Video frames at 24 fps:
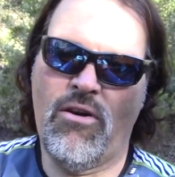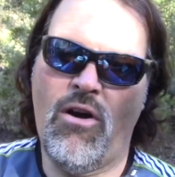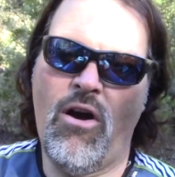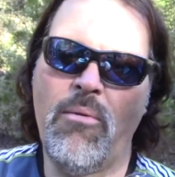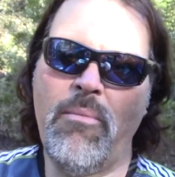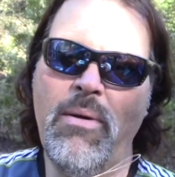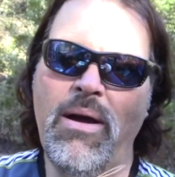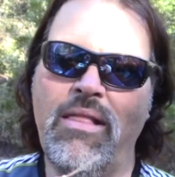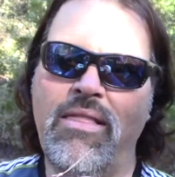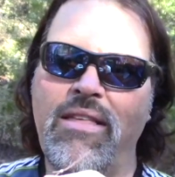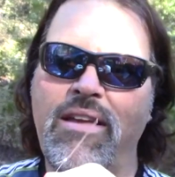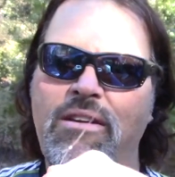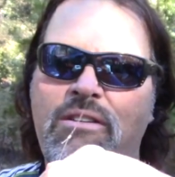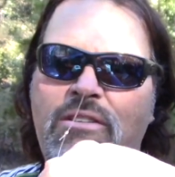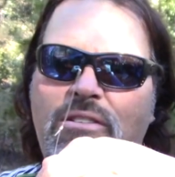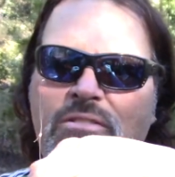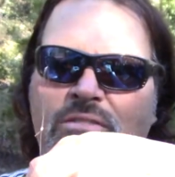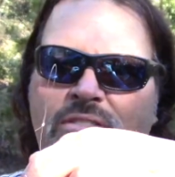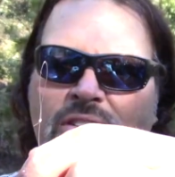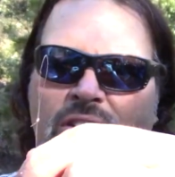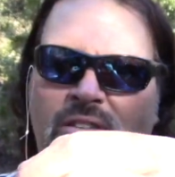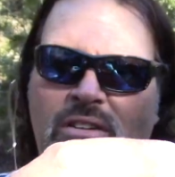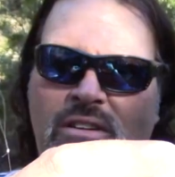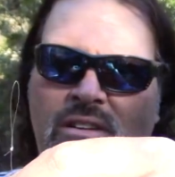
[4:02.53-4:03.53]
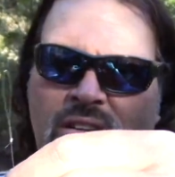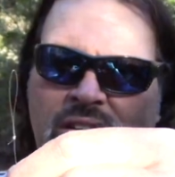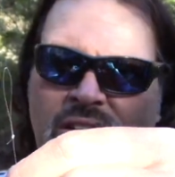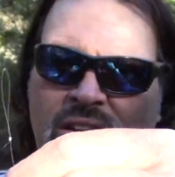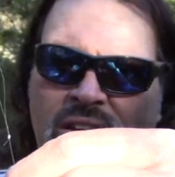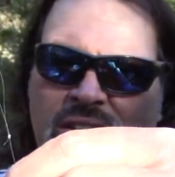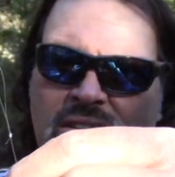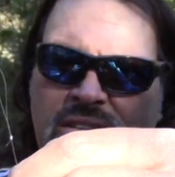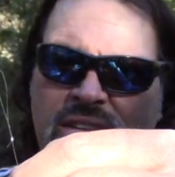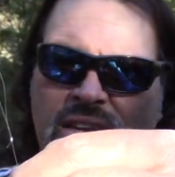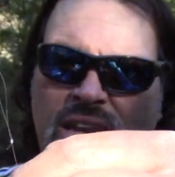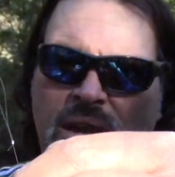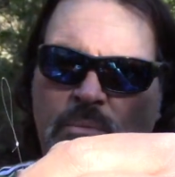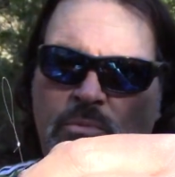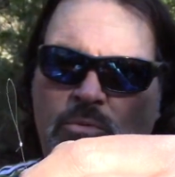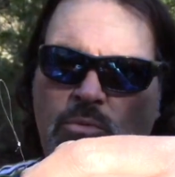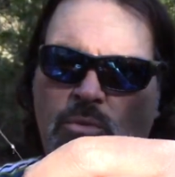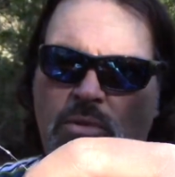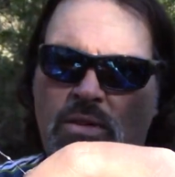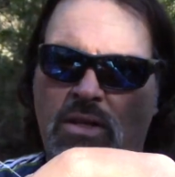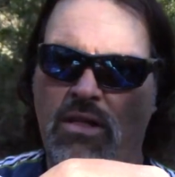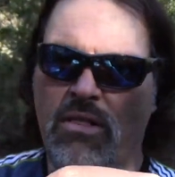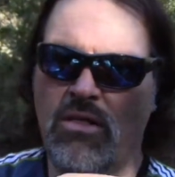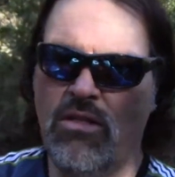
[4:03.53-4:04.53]
All my leaders are tipped
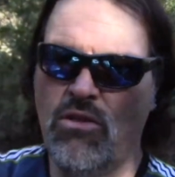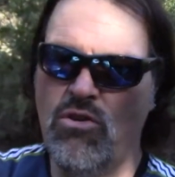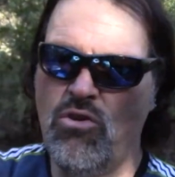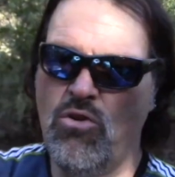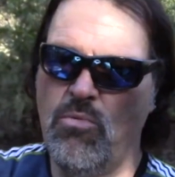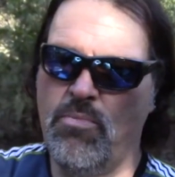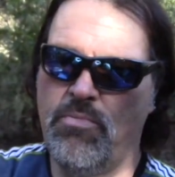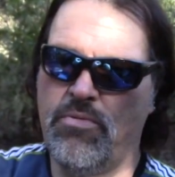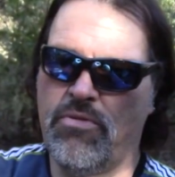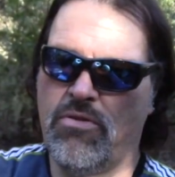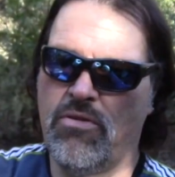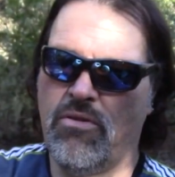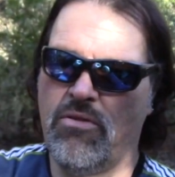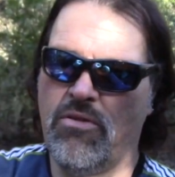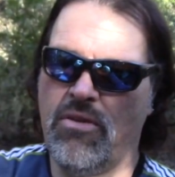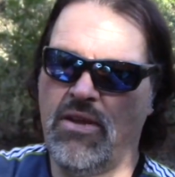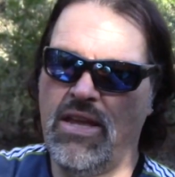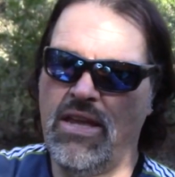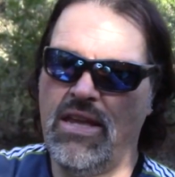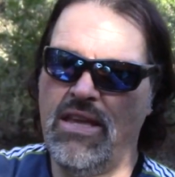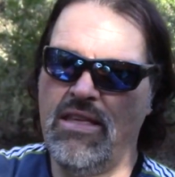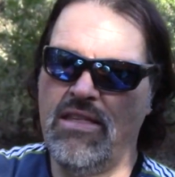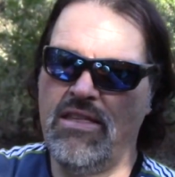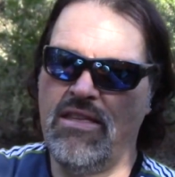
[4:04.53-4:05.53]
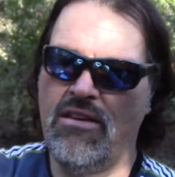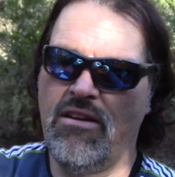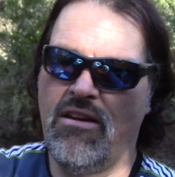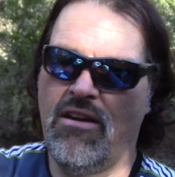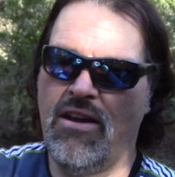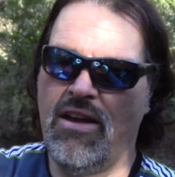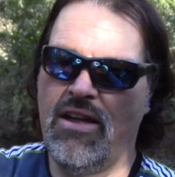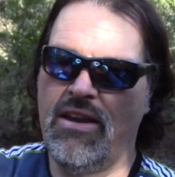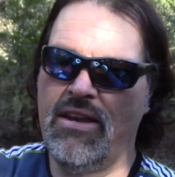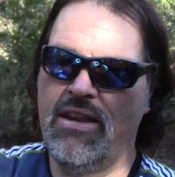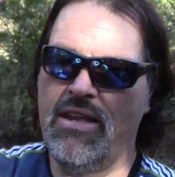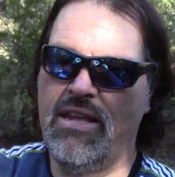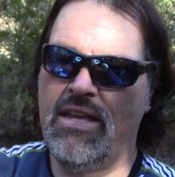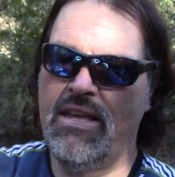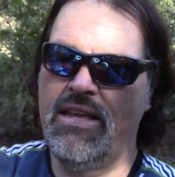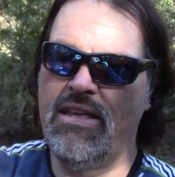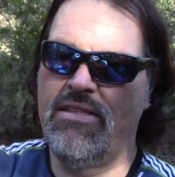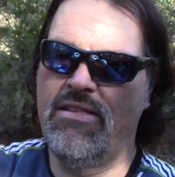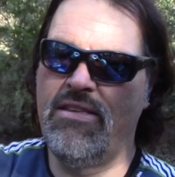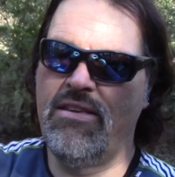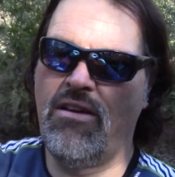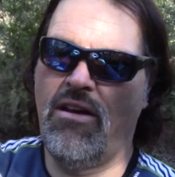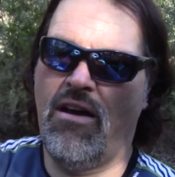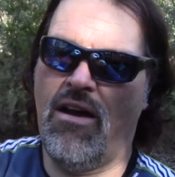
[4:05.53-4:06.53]
with a loop, so easy on,
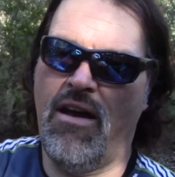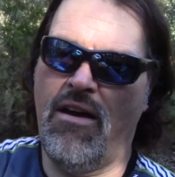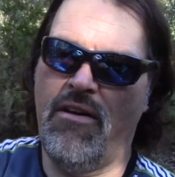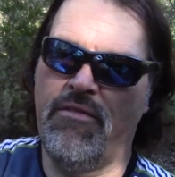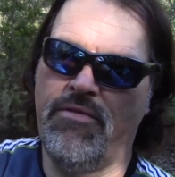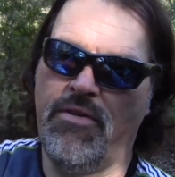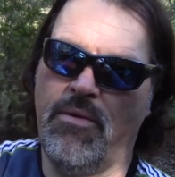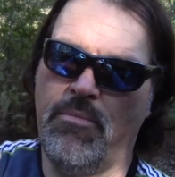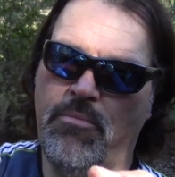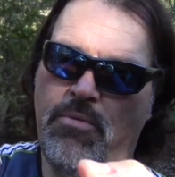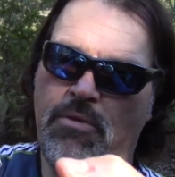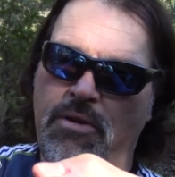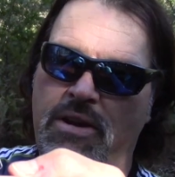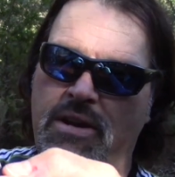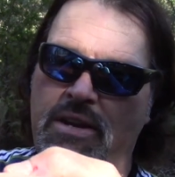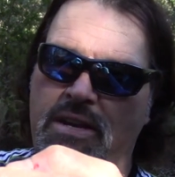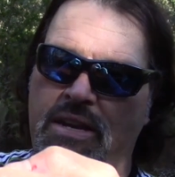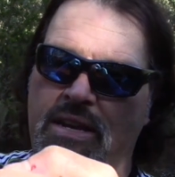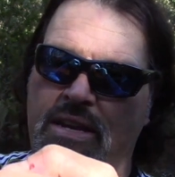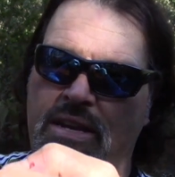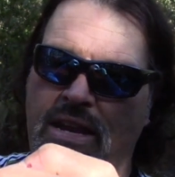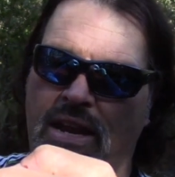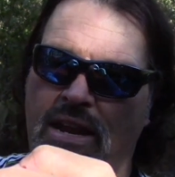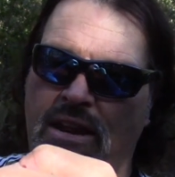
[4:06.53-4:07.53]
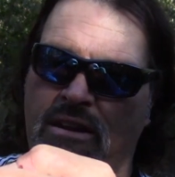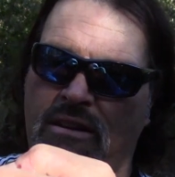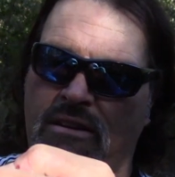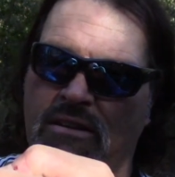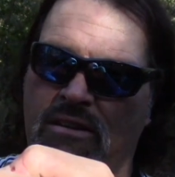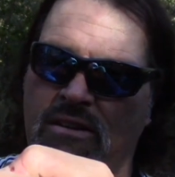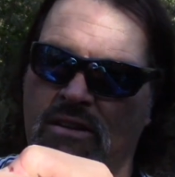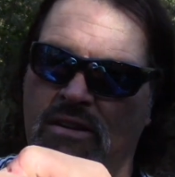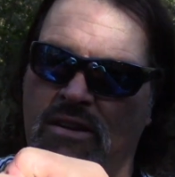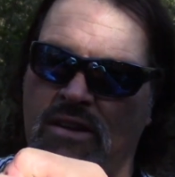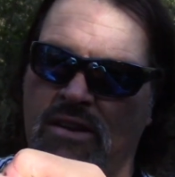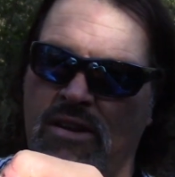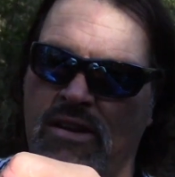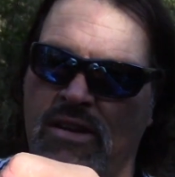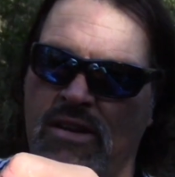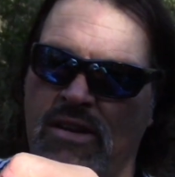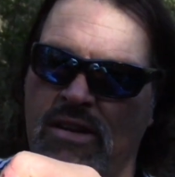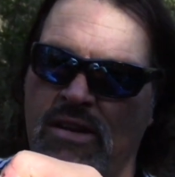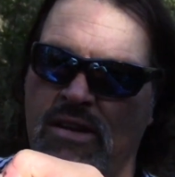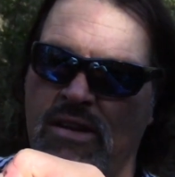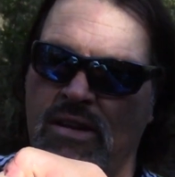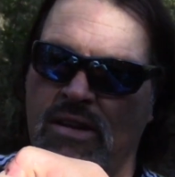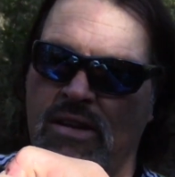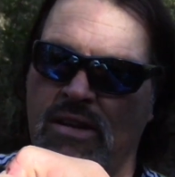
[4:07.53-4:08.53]
easy off. Put it in there.
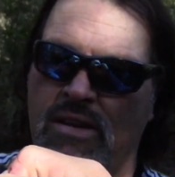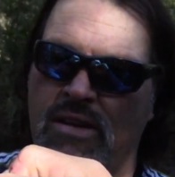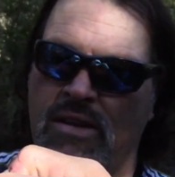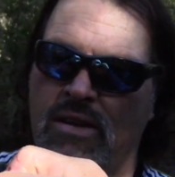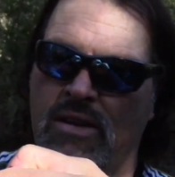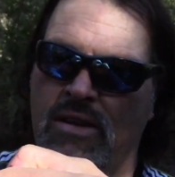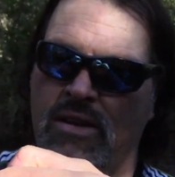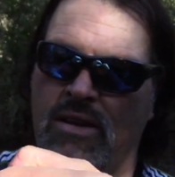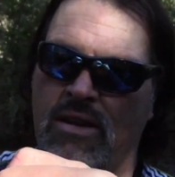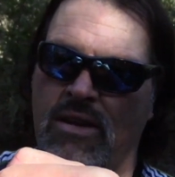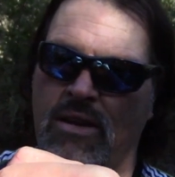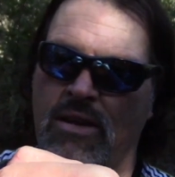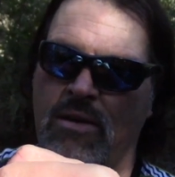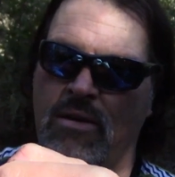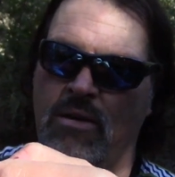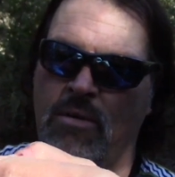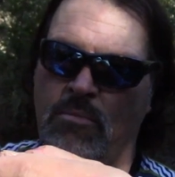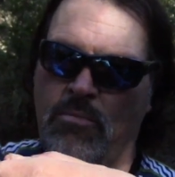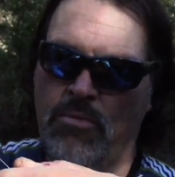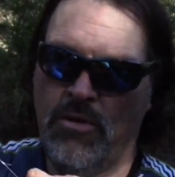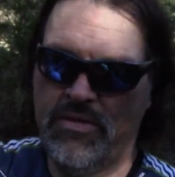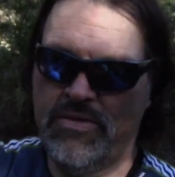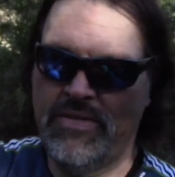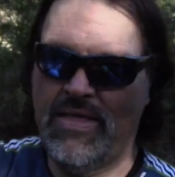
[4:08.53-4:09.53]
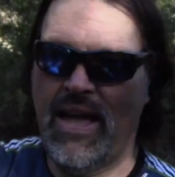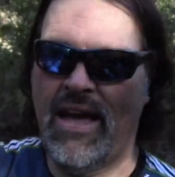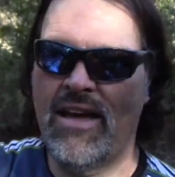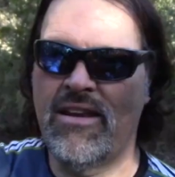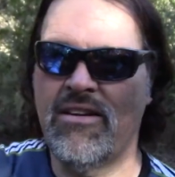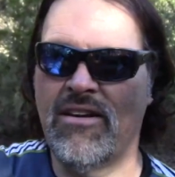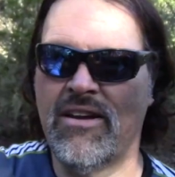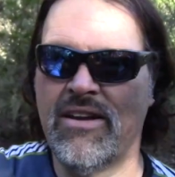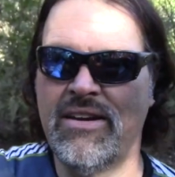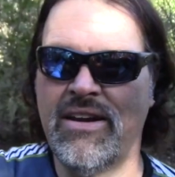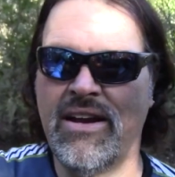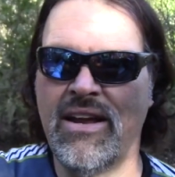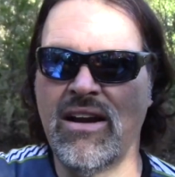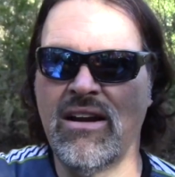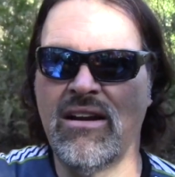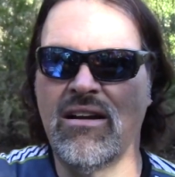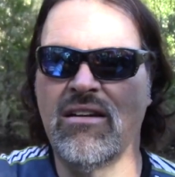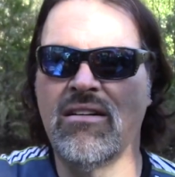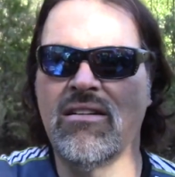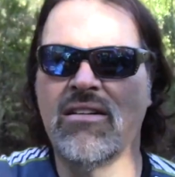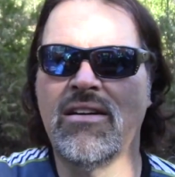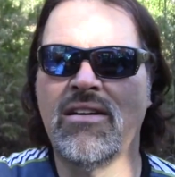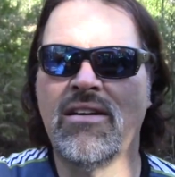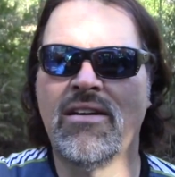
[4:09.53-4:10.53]
Put that on
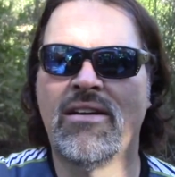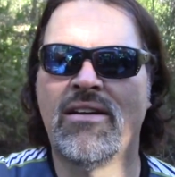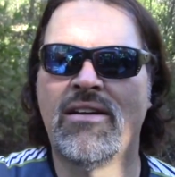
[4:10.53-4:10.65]
there.